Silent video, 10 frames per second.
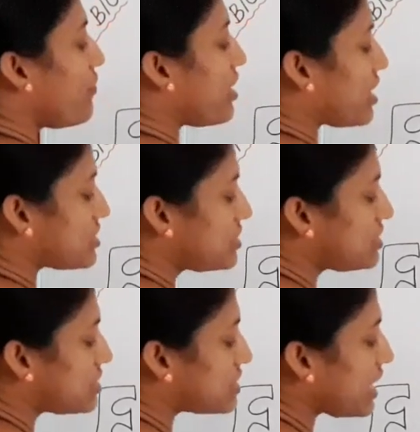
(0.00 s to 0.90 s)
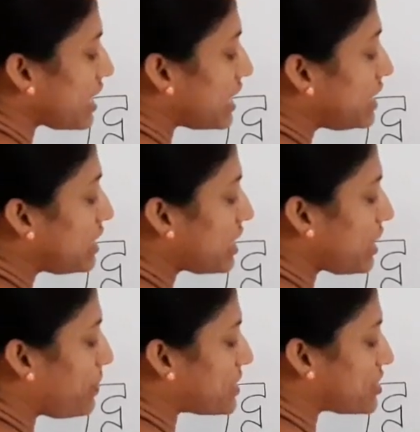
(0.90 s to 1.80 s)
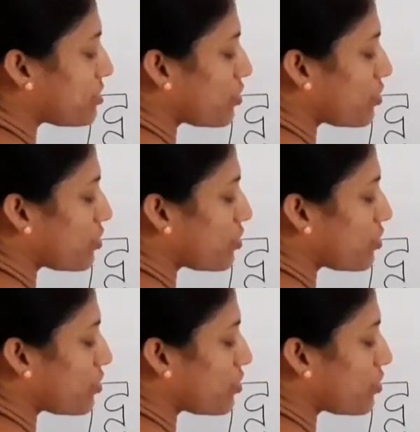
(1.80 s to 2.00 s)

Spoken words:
whereas this is the inhibitor